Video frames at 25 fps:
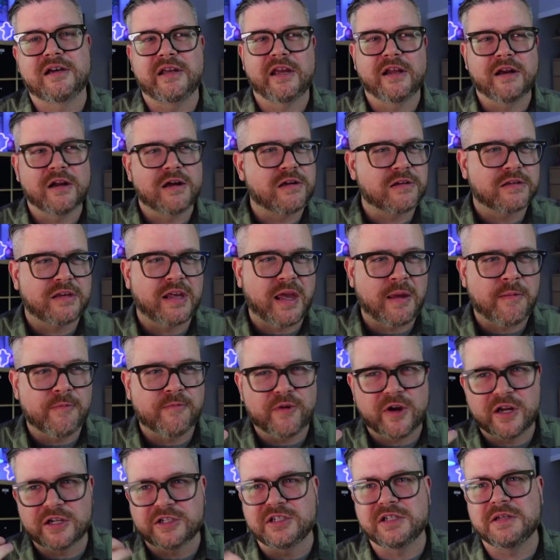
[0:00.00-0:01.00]
it all came
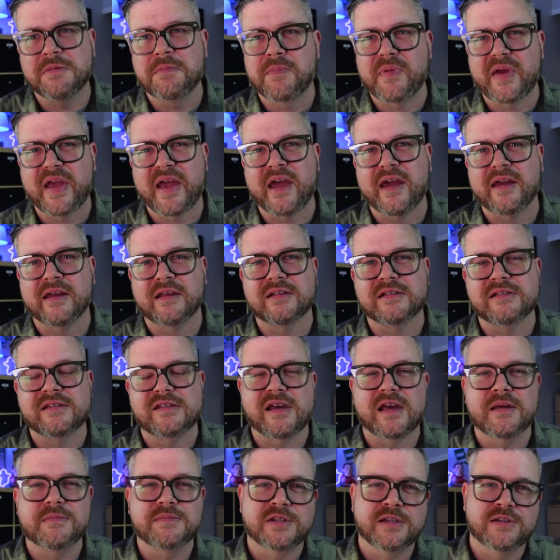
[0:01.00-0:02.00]
rushing back
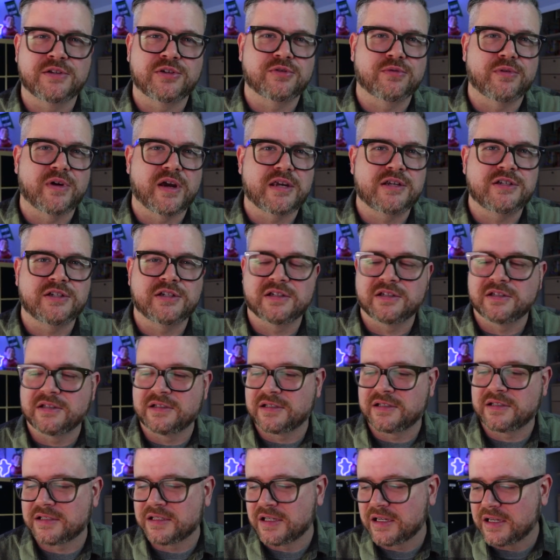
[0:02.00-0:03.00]
type
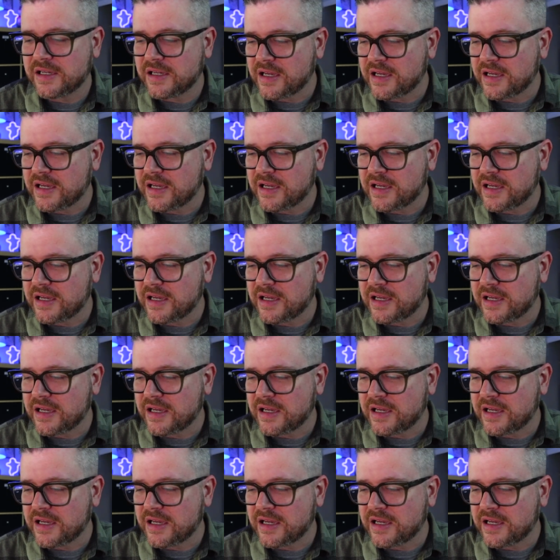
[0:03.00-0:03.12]
situations.